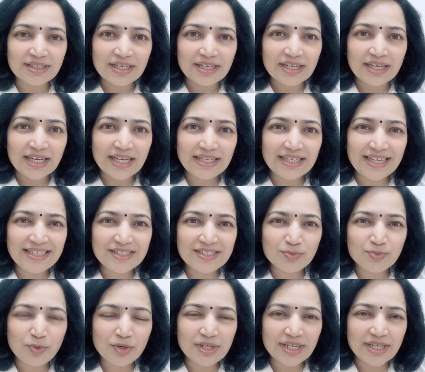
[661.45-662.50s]
And that is
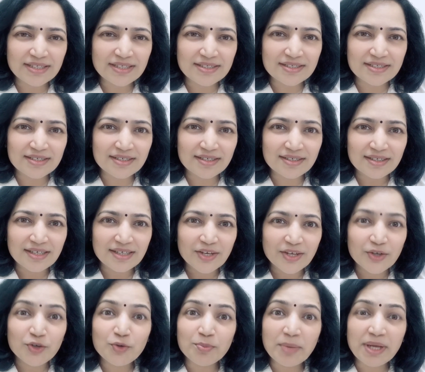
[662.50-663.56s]
what has, you know,
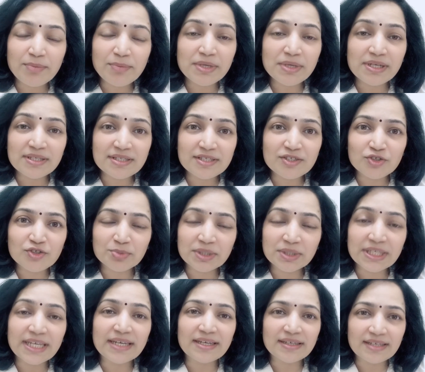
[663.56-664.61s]
made me listen to him again
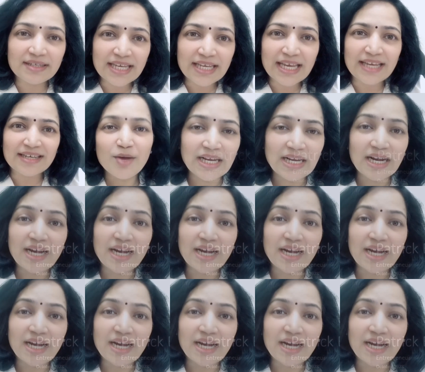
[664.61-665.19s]
and again. I